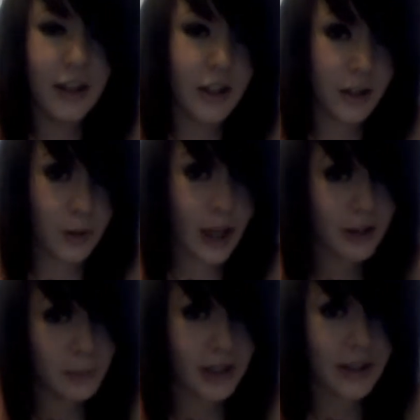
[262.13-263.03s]
You, you, had
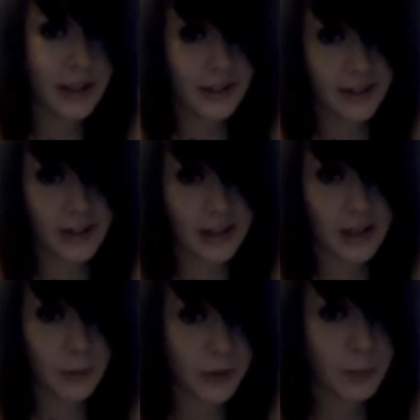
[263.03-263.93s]
to be there to see it.
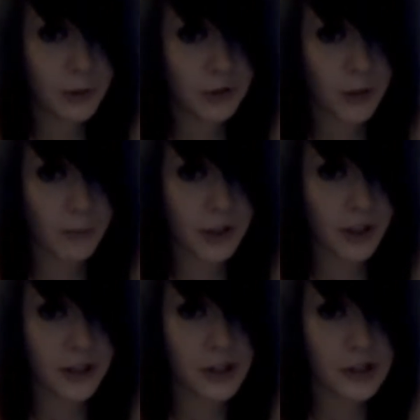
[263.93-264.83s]
It was boring on
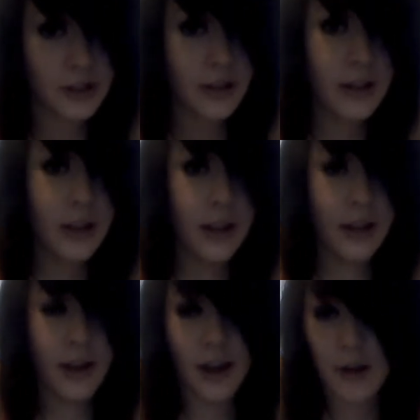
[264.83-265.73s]
retardation.
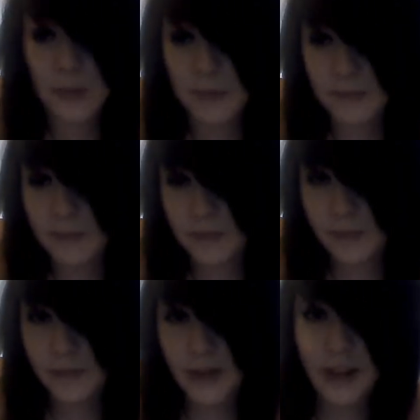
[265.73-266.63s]
Um,
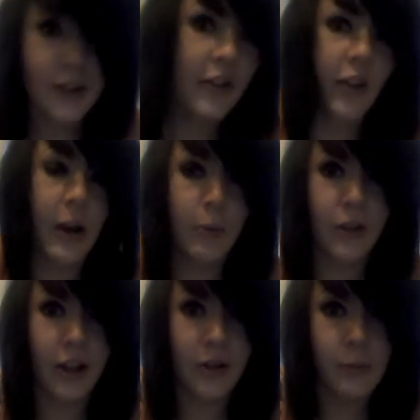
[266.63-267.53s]
so that was
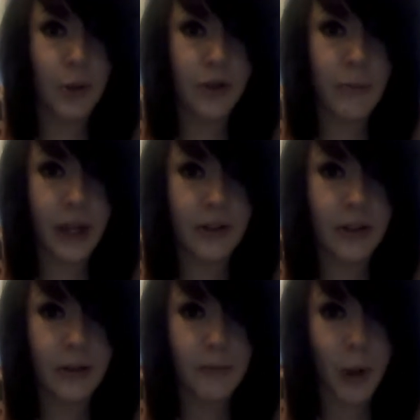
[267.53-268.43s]
like the most
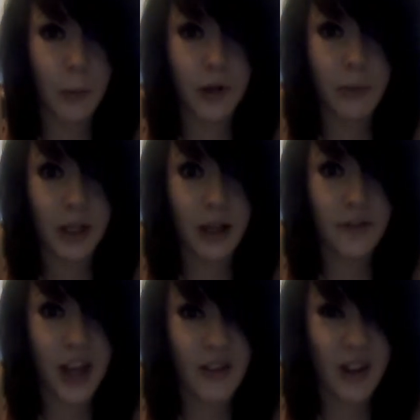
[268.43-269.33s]
amazing moment of my
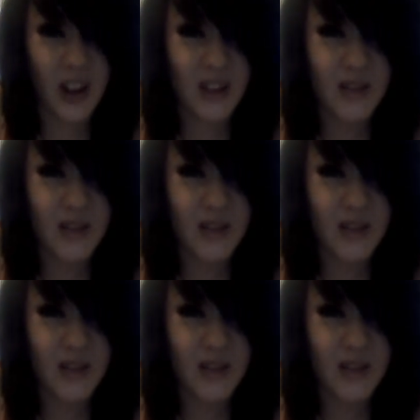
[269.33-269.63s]
life ever.